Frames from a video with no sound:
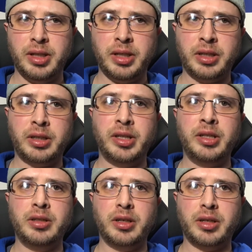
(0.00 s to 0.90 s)

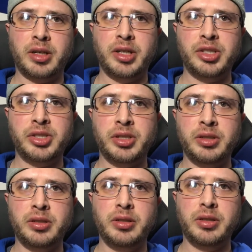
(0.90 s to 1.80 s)
clean
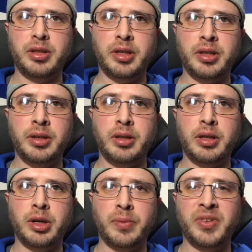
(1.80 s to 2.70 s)
condition, and
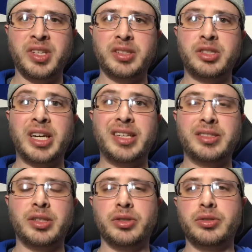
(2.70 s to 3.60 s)
hopefully that try to
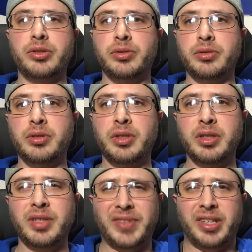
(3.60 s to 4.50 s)
sell it soon.
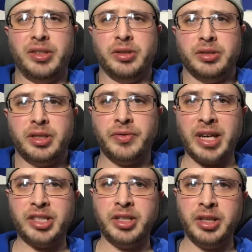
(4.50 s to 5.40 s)
If I don't, if I
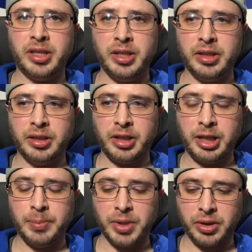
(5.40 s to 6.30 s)
actually can
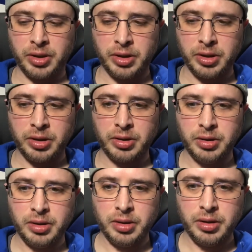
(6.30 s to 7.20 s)
keep the car
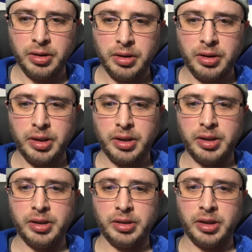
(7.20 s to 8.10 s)

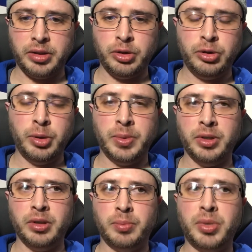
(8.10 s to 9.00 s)
as a
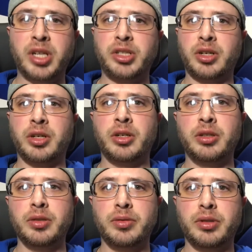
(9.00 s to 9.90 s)
YouTuber project
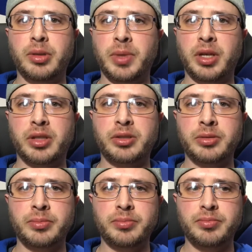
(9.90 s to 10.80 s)
car, that'd be
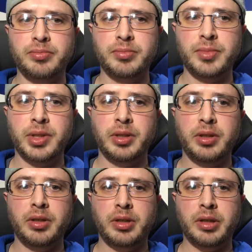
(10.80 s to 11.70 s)
awesome.
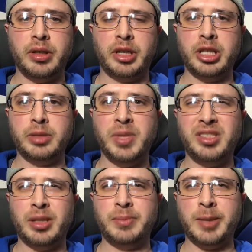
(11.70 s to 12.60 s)
It gives me
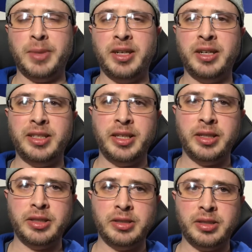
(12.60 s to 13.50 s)
some type of
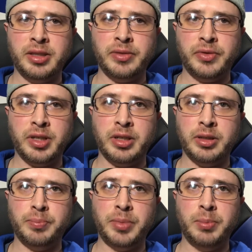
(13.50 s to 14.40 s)
ideas if
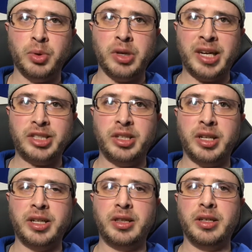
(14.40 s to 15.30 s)
people actually
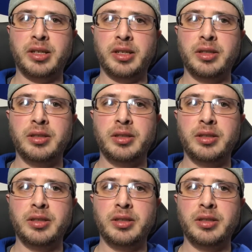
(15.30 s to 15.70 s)
like a